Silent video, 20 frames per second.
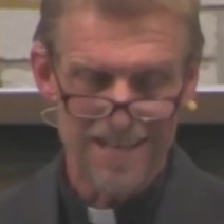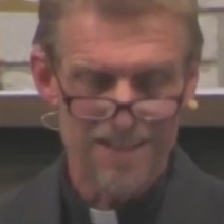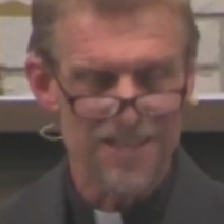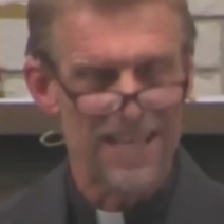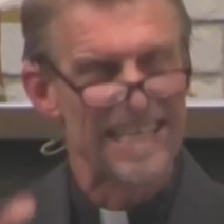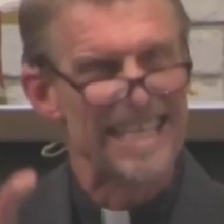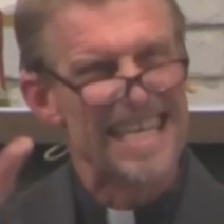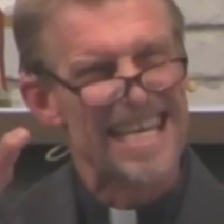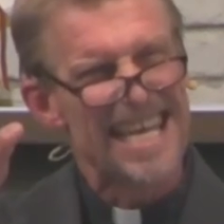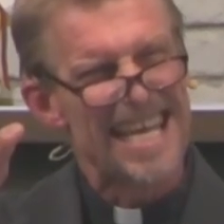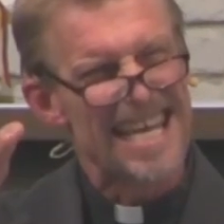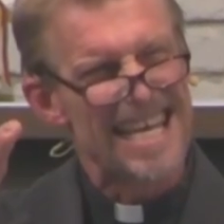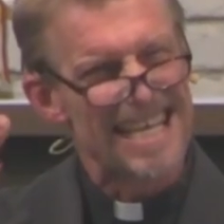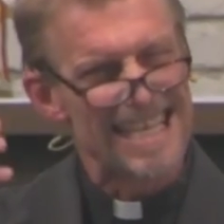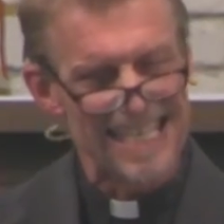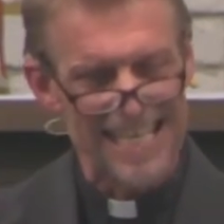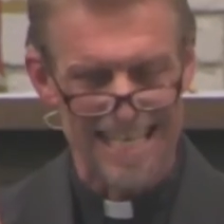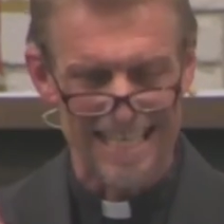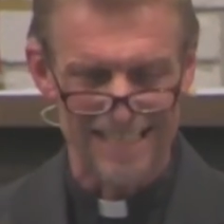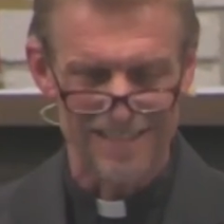The
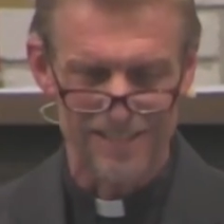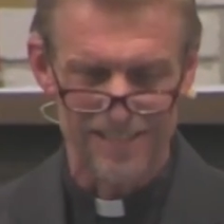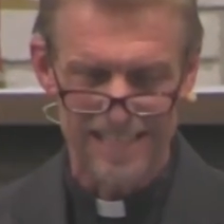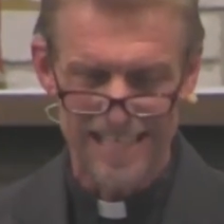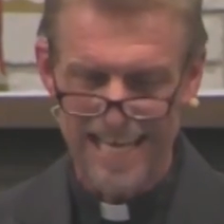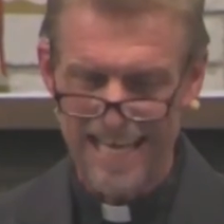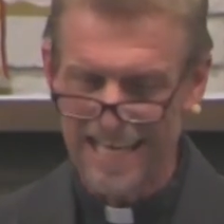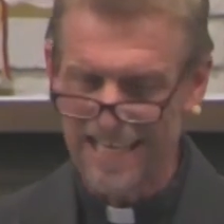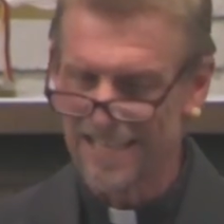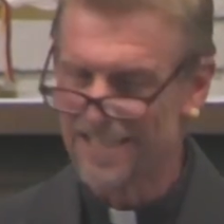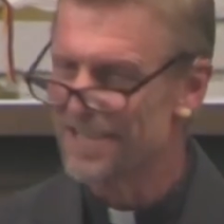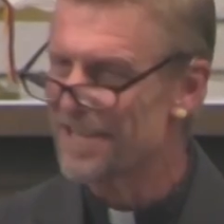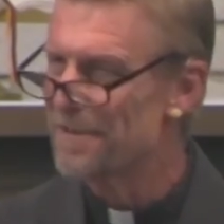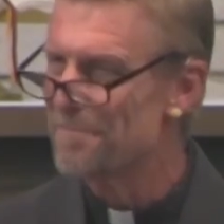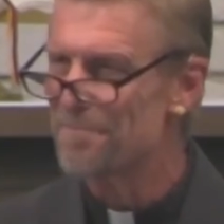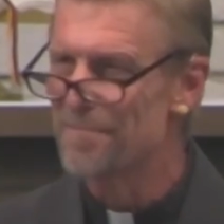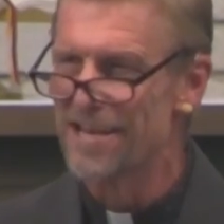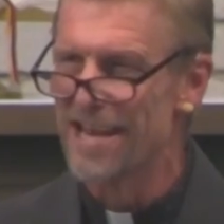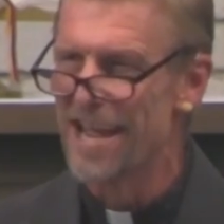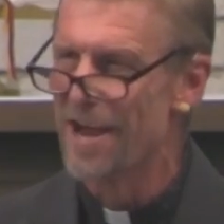king, his
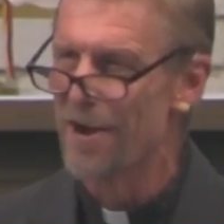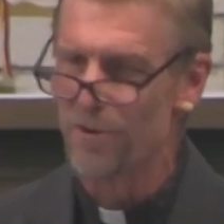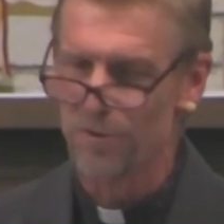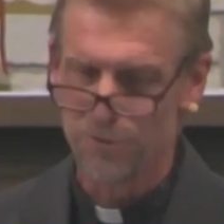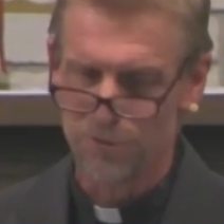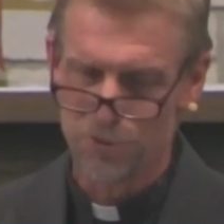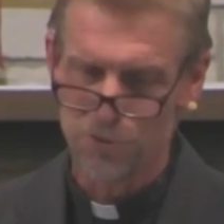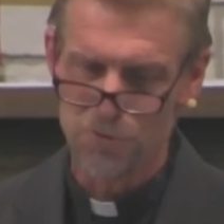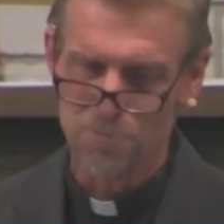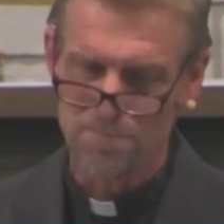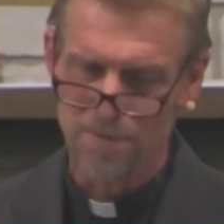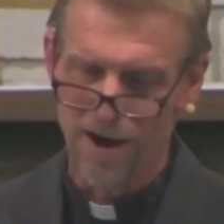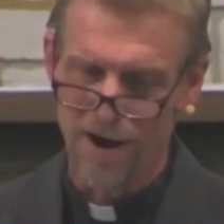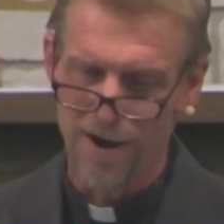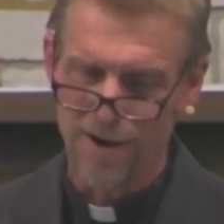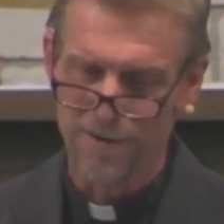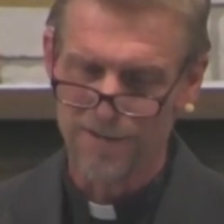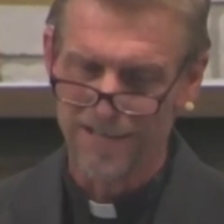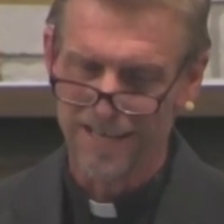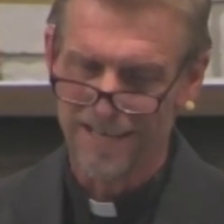kingdom ne'er to
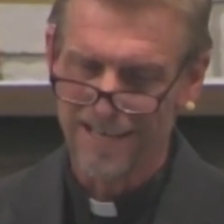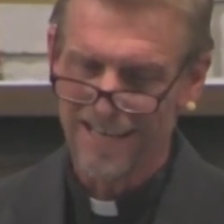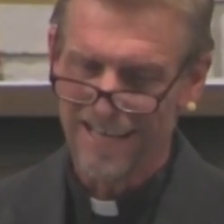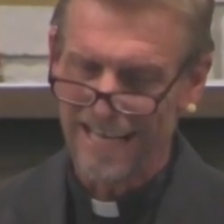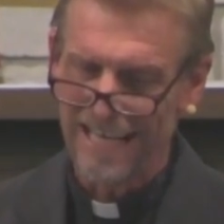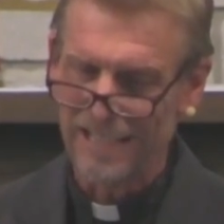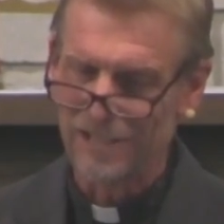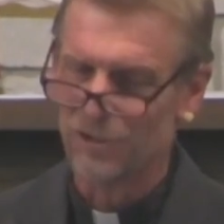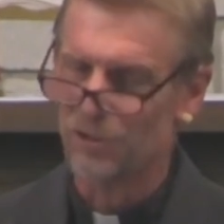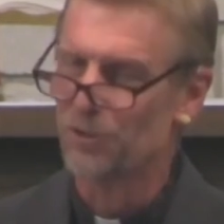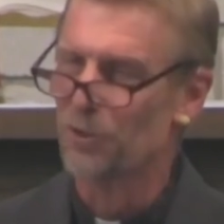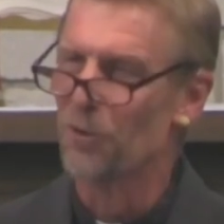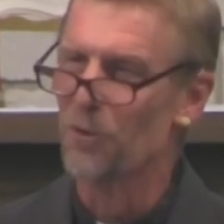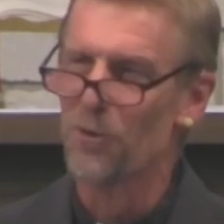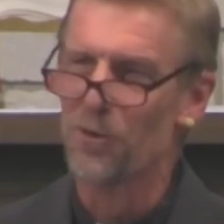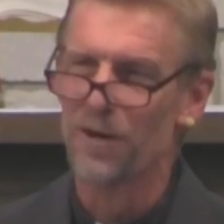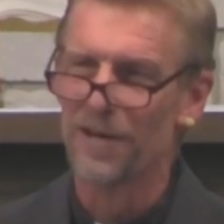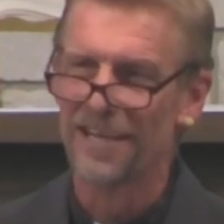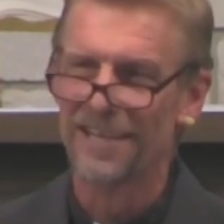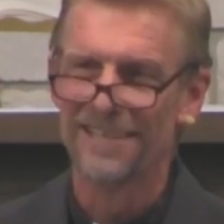part, a
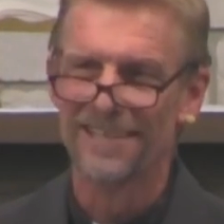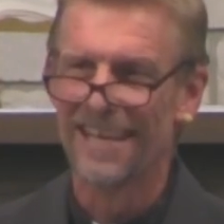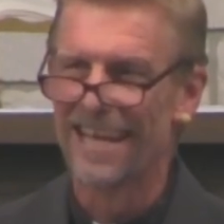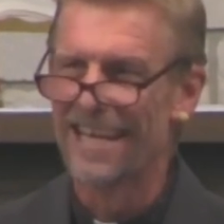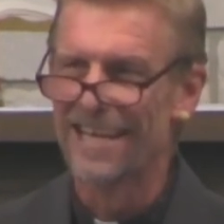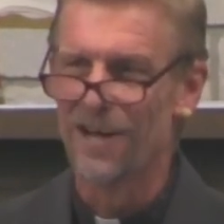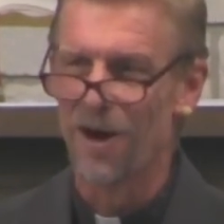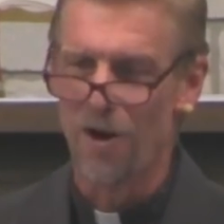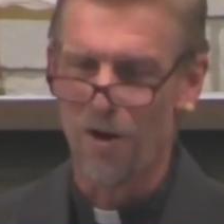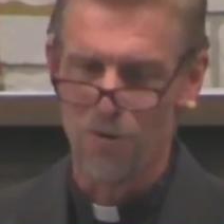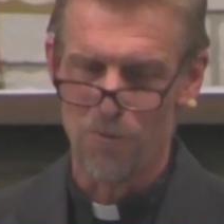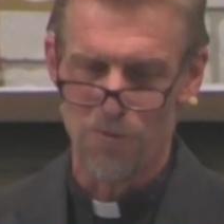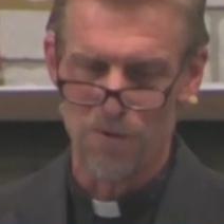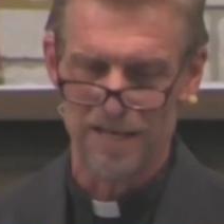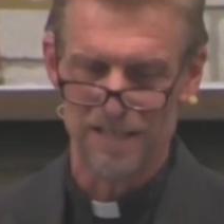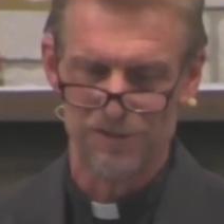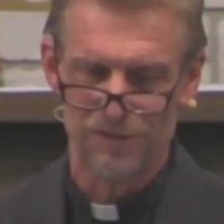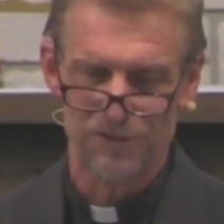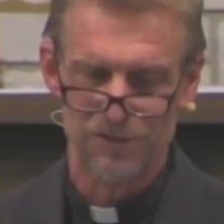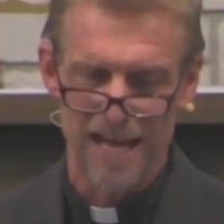joy they'd
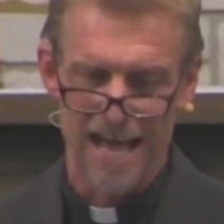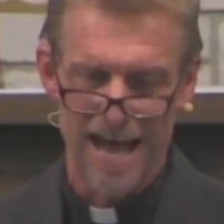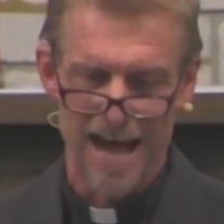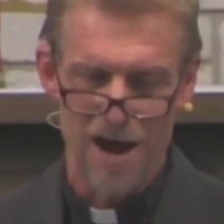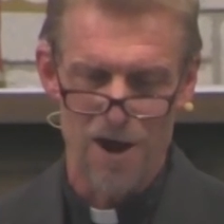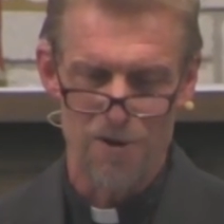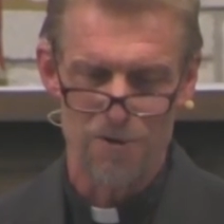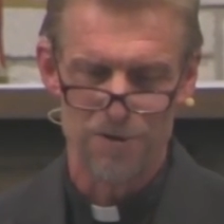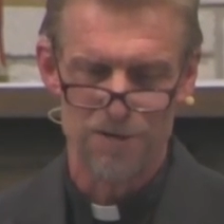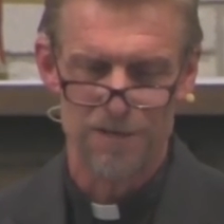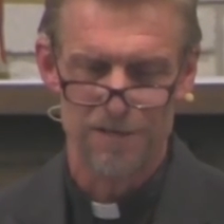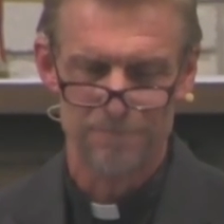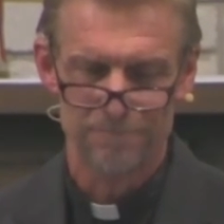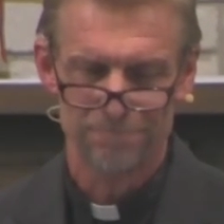always sound.